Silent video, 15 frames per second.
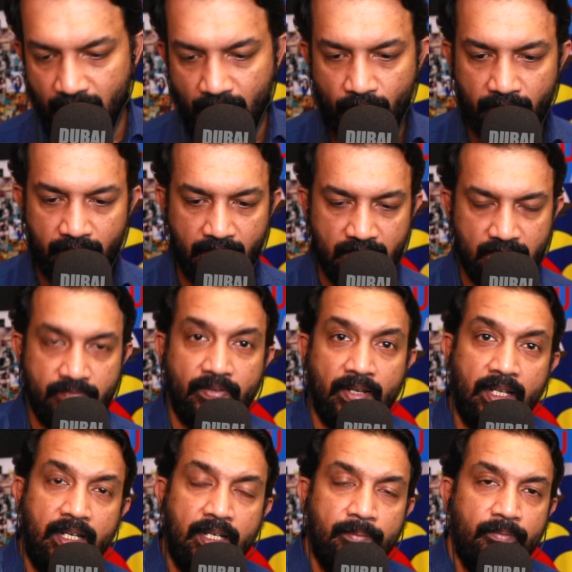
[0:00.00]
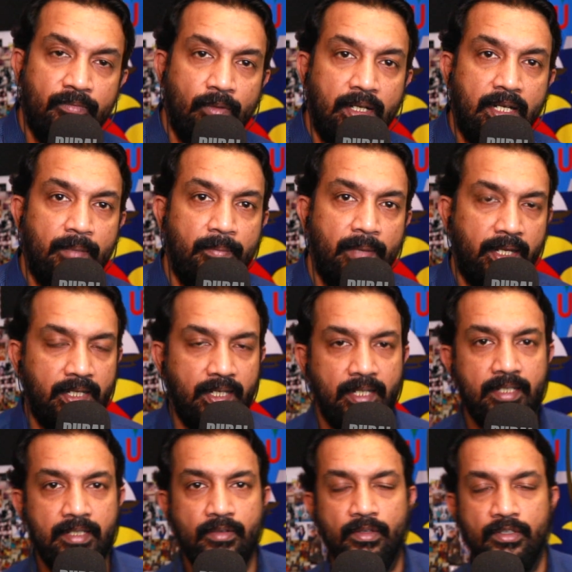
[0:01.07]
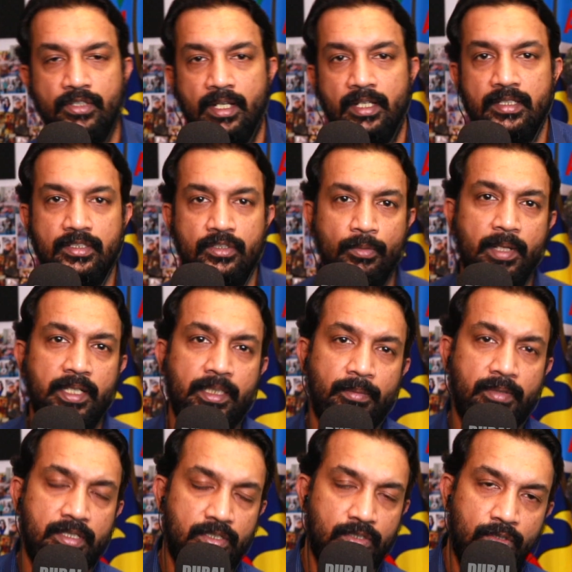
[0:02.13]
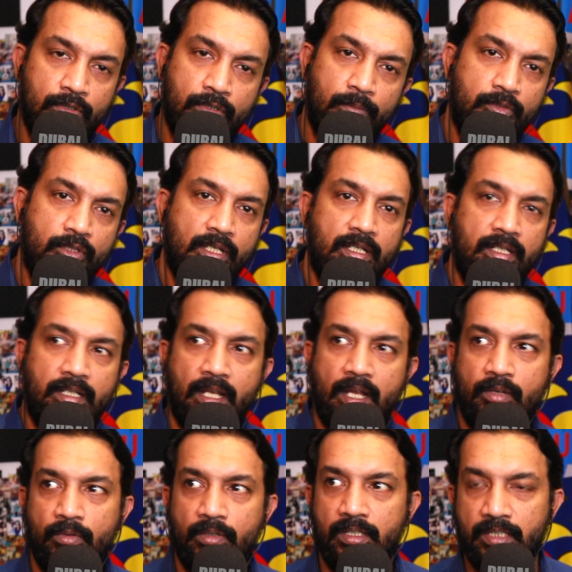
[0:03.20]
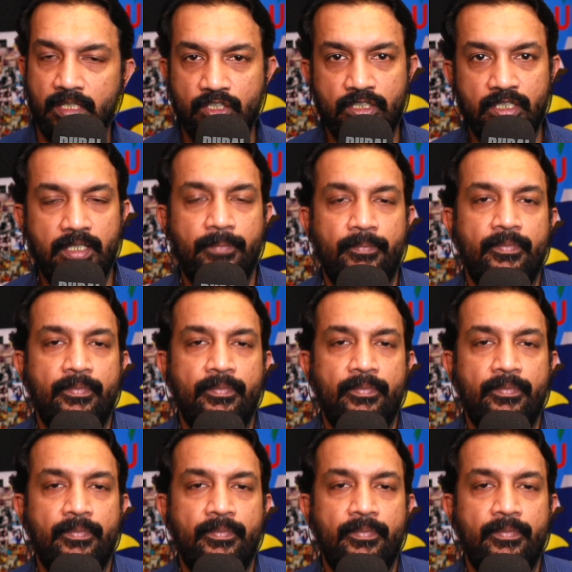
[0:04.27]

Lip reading: All right, guys, vanakkam, welcome back to the channel. This is Dubai Tamil's YouTube channel. Naan ungal yeshi.